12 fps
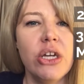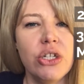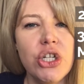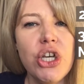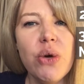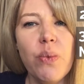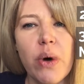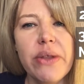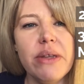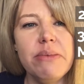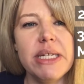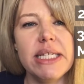Do you want
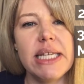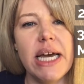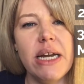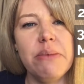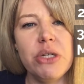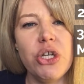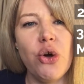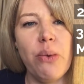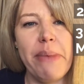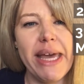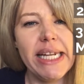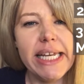them to sign up to your
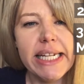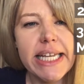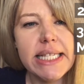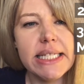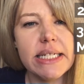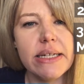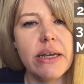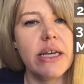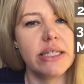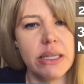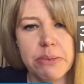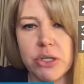mailing list,
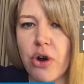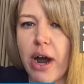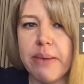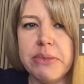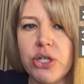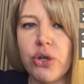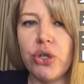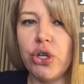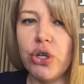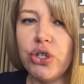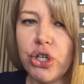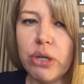subscribe to your
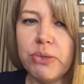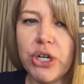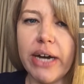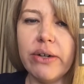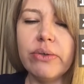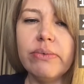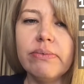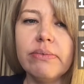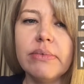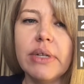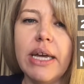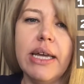YouTube channel,
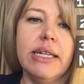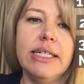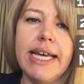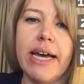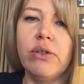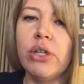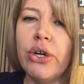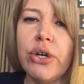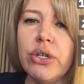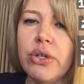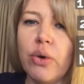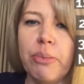
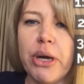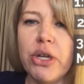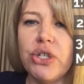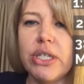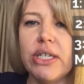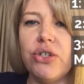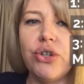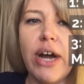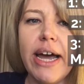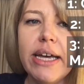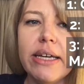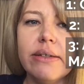download or purchase a
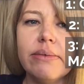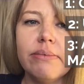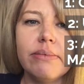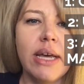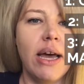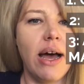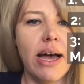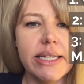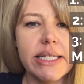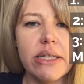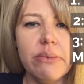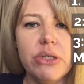track,
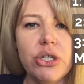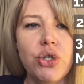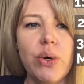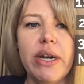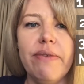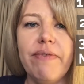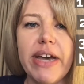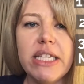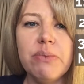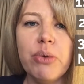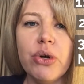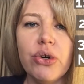ask them to join a
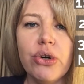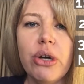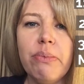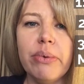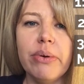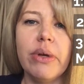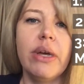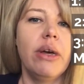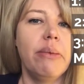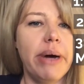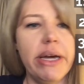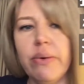Facebook group?
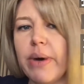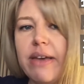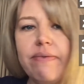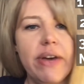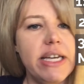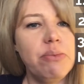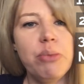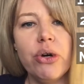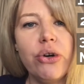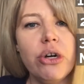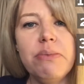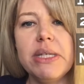By the way, Facebook
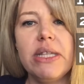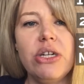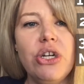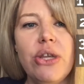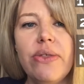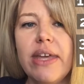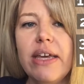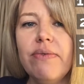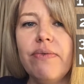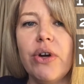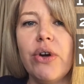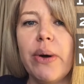groups are the new thing
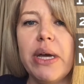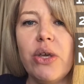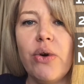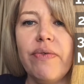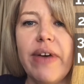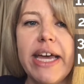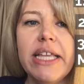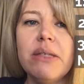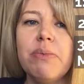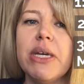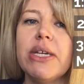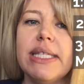for growing your fans
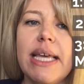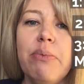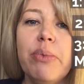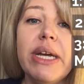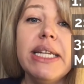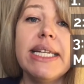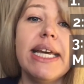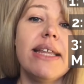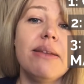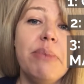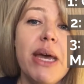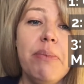because they bring
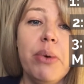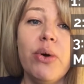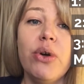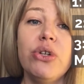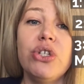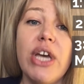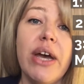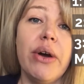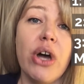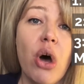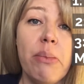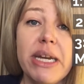together people who share a
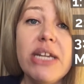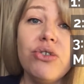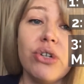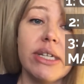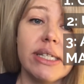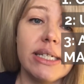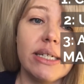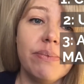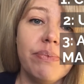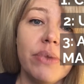common interest.